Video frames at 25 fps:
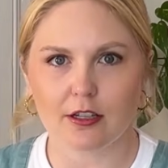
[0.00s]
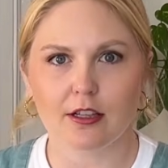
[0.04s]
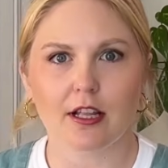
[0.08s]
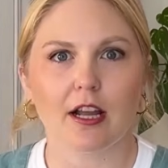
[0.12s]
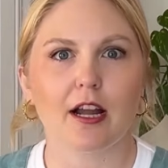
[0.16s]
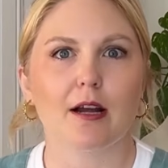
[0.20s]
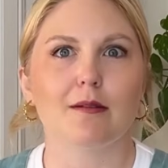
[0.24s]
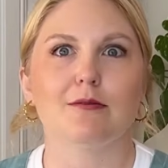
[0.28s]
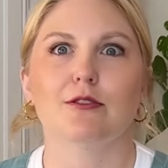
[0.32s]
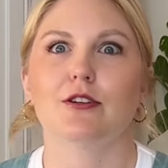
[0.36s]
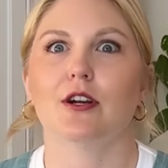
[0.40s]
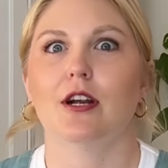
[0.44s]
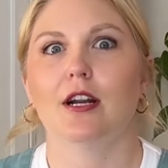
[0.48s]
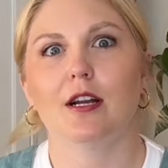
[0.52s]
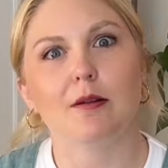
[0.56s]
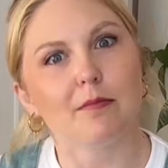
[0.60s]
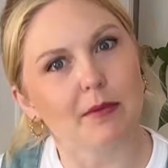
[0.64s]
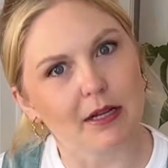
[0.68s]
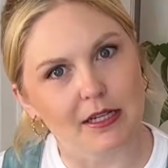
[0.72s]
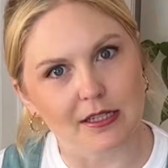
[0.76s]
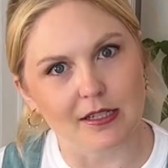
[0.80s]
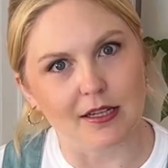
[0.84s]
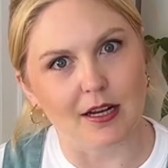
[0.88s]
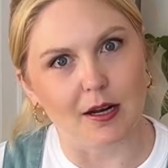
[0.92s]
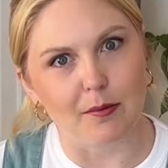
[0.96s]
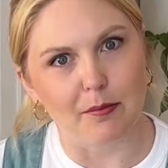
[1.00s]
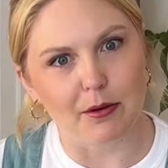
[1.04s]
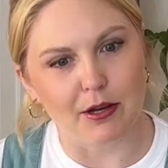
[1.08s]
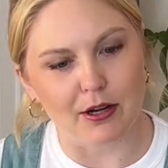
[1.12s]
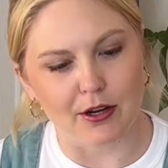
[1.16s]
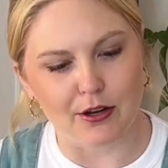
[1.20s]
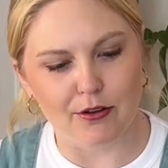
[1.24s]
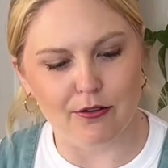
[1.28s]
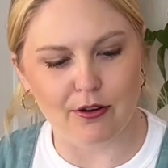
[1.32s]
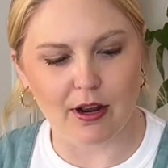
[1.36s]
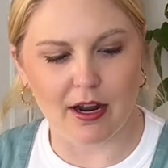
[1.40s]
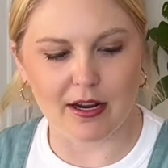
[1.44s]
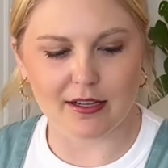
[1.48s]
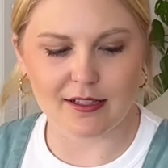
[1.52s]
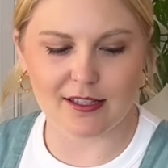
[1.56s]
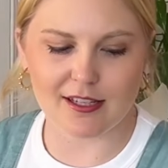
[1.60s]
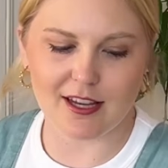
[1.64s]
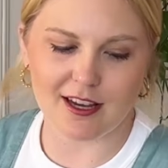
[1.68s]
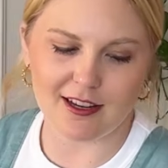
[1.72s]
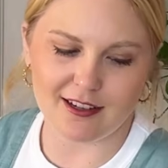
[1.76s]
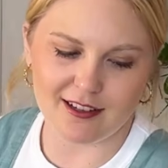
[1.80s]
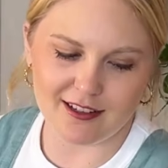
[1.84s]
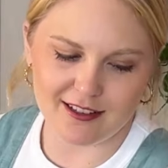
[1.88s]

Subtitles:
Like, I'm trying to mix it up here, you guys.